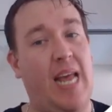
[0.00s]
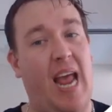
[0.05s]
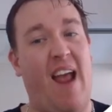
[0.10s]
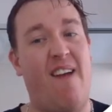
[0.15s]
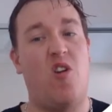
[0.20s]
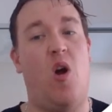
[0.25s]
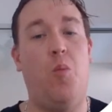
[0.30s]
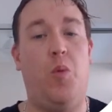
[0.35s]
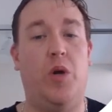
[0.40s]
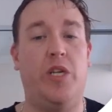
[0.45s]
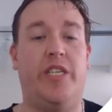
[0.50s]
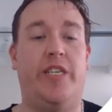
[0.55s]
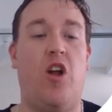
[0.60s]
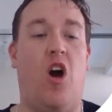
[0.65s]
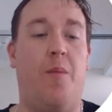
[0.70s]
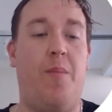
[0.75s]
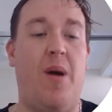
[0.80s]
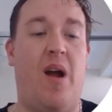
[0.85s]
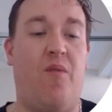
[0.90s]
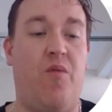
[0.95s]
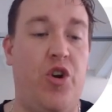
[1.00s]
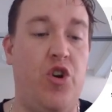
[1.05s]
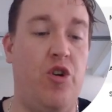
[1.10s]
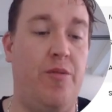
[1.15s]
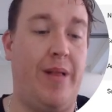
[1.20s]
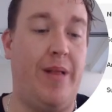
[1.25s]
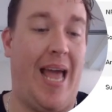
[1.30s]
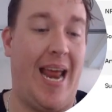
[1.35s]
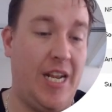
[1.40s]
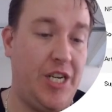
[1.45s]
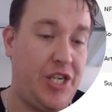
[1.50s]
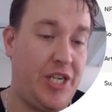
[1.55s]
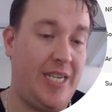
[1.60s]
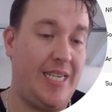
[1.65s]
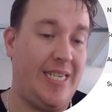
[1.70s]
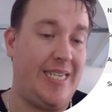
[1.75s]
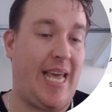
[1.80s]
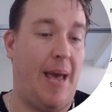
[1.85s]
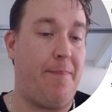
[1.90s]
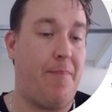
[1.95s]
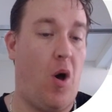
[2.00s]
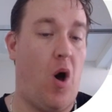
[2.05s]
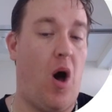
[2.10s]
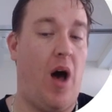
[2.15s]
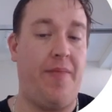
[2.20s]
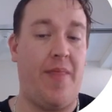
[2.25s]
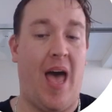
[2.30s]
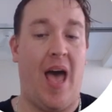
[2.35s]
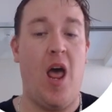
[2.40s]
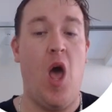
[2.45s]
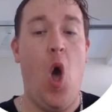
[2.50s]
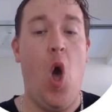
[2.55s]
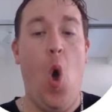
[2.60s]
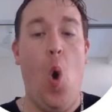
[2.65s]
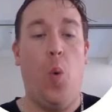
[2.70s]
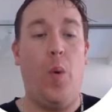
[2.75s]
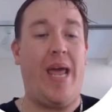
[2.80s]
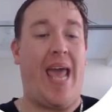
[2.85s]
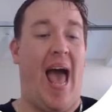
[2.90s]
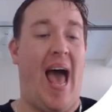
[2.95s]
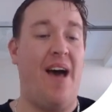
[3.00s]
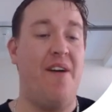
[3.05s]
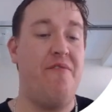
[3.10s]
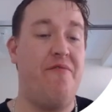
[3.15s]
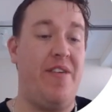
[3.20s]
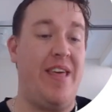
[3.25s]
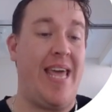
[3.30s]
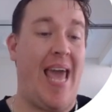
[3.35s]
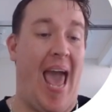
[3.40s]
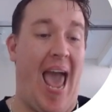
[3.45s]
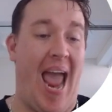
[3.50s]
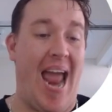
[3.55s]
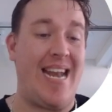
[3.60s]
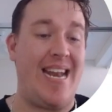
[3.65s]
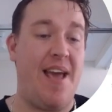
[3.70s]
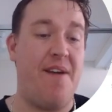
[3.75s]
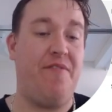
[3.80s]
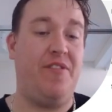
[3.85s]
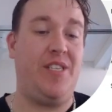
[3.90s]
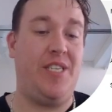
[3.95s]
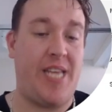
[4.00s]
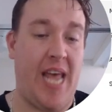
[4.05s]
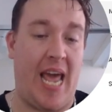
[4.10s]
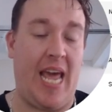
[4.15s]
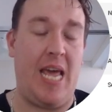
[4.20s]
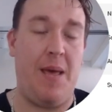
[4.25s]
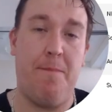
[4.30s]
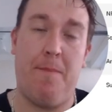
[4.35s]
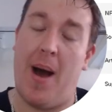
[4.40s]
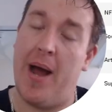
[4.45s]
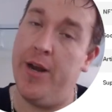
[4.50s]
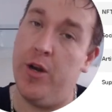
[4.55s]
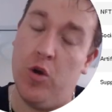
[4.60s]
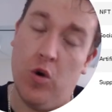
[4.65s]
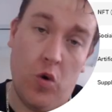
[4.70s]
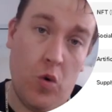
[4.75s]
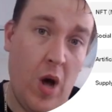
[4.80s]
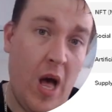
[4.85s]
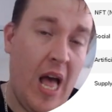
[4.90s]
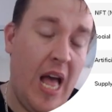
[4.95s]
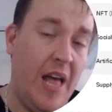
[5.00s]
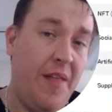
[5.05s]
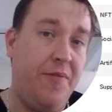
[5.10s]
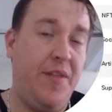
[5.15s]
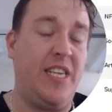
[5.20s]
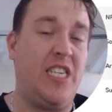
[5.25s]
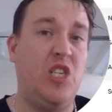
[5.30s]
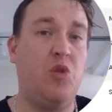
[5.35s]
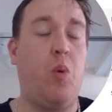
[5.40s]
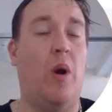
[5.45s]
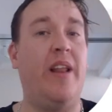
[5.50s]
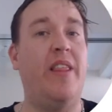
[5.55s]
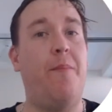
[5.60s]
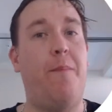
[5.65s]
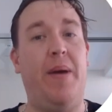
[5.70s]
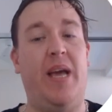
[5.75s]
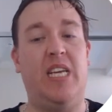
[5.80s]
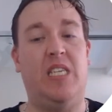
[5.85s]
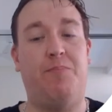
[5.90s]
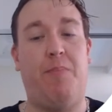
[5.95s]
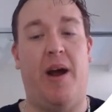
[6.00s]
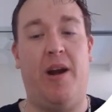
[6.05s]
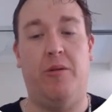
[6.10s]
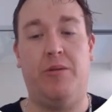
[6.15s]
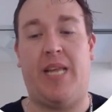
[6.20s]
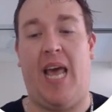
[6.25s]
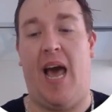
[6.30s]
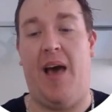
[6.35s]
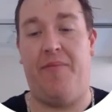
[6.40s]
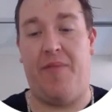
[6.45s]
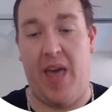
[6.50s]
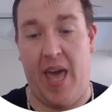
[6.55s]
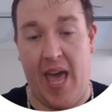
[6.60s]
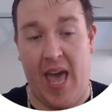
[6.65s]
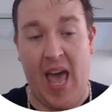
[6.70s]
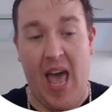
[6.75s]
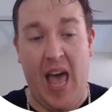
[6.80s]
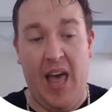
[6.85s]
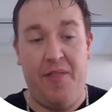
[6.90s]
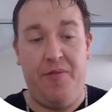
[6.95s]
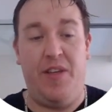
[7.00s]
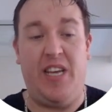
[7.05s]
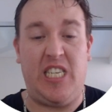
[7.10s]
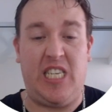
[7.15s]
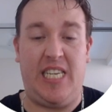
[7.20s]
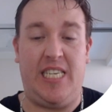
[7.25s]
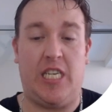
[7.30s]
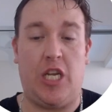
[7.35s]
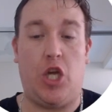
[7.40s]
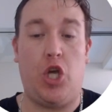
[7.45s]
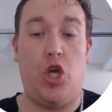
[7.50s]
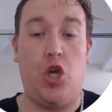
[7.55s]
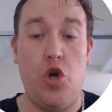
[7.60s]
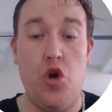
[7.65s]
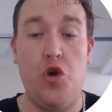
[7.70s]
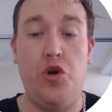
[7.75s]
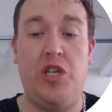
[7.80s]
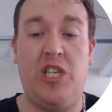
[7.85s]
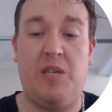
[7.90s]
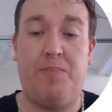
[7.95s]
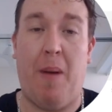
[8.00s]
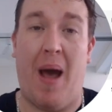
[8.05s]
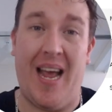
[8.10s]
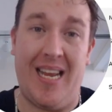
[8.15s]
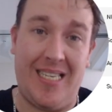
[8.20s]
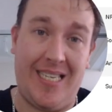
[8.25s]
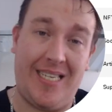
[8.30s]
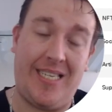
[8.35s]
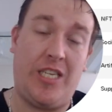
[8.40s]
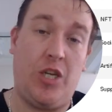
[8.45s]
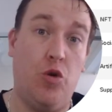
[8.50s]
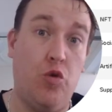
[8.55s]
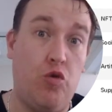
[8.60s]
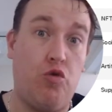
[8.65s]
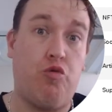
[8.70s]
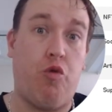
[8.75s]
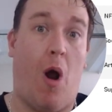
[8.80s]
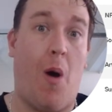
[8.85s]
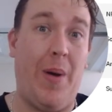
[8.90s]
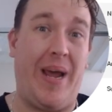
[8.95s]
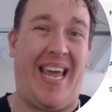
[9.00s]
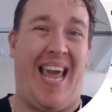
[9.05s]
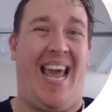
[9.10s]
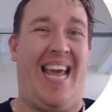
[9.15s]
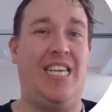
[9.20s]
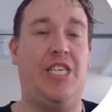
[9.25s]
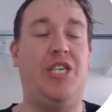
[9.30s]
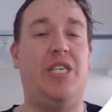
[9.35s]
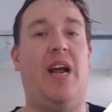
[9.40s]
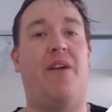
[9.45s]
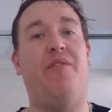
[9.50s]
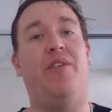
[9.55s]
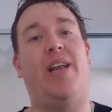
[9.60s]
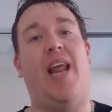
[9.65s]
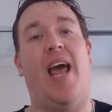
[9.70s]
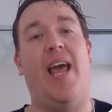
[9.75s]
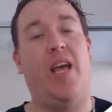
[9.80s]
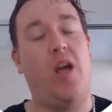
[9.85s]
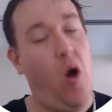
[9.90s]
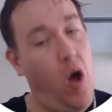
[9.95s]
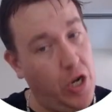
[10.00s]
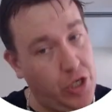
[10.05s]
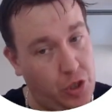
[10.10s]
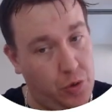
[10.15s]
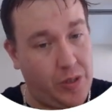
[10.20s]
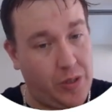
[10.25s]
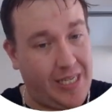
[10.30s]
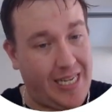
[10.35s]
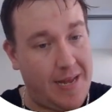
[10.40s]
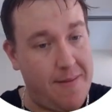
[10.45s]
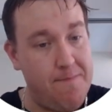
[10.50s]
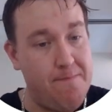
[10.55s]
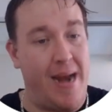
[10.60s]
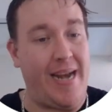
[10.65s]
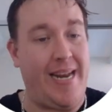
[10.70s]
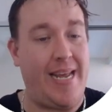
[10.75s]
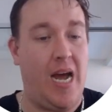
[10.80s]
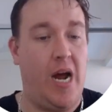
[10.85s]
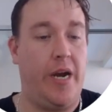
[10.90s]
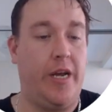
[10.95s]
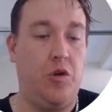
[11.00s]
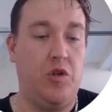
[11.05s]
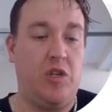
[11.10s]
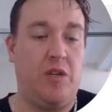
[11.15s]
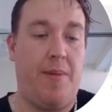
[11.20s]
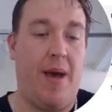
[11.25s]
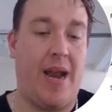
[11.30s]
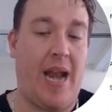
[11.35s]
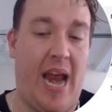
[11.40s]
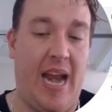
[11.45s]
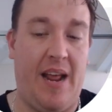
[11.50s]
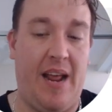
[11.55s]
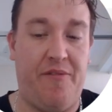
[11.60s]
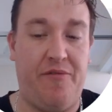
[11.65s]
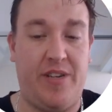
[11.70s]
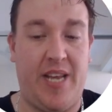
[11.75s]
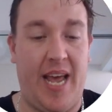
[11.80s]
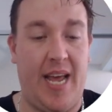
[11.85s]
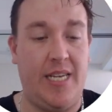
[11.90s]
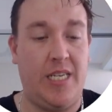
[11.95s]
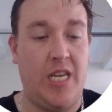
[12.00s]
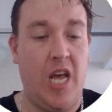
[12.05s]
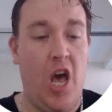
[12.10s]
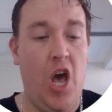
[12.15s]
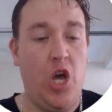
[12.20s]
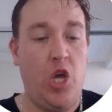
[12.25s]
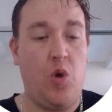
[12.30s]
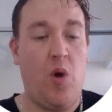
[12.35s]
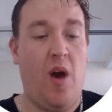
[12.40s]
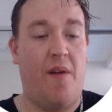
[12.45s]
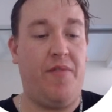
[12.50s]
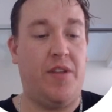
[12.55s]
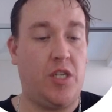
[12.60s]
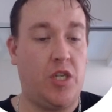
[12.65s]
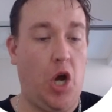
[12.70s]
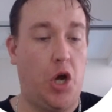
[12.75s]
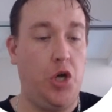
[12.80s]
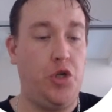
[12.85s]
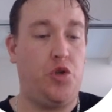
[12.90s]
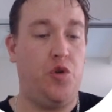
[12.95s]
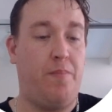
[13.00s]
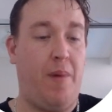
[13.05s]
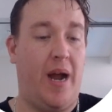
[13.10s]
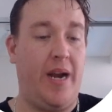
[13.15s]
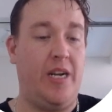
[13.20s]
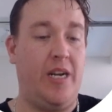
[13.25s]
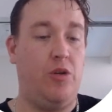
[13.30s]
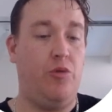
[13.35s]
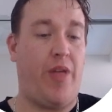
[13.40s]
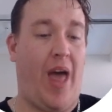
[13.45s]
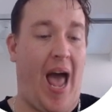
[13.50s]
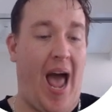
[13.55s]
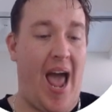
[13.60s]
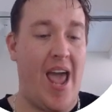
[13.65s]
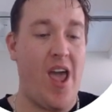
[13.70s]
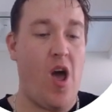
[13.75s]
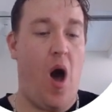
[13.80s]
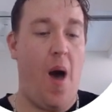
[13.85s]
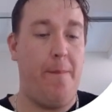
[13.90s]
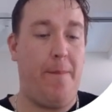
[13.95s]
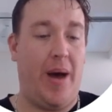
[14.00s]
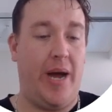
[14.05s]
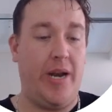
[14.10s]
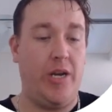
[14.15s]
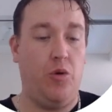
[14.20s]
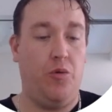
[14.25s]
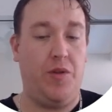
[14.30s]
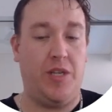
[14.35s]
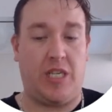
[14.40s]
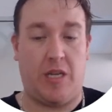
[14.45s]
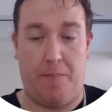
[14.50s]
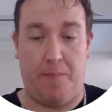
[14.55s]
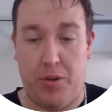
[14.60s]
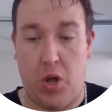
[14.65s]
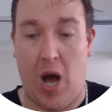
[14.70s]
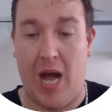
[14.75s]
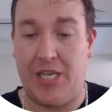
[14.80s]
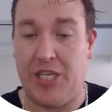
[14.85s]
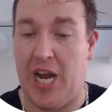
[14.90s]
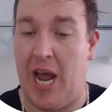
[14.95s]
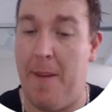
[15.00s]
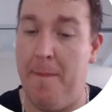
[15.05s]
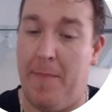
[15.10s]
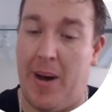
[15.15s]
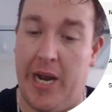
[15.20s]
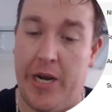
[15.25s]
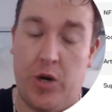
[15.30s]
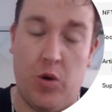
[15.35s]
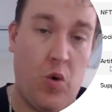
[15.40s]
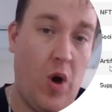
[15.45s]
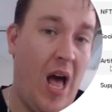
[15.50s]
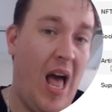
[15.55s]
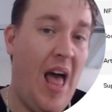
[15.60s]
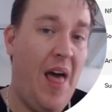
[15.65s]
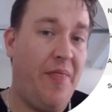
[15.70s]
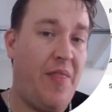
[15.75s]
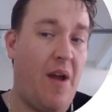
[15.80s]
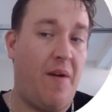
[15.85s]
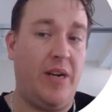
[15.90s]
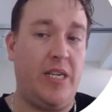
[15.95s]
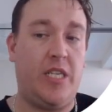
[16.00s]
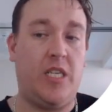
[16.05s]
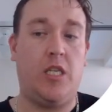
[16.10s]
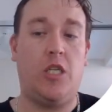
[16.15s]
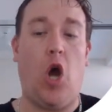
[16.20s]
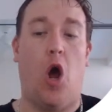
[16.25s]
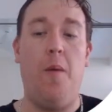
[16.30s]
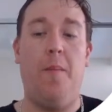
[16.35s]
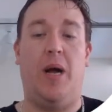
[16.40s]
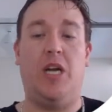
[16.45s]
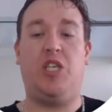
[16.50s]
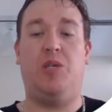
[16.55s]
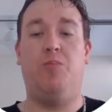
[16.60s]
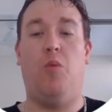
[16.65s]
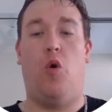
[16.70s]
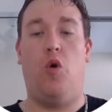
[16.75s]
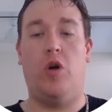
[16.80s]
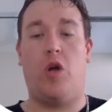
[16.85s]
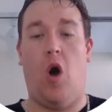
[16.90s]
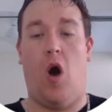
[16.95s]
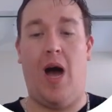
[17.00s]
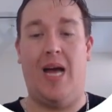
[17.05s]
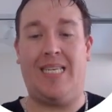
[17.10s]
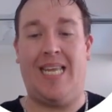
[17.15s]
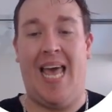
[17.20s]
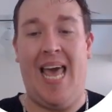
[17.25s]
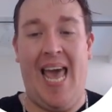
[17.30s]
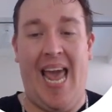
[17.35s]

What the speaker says: Everyone wants to know about renewable energies. Get behind that. We have the NFT bundle. This is one of the biggest bundles out there. This is a huge space, still growing each and every day, guys. You will see many articles about NFTs. You have the social bundle, the AI bundle, the supply chain bundle. There is so much more, guys.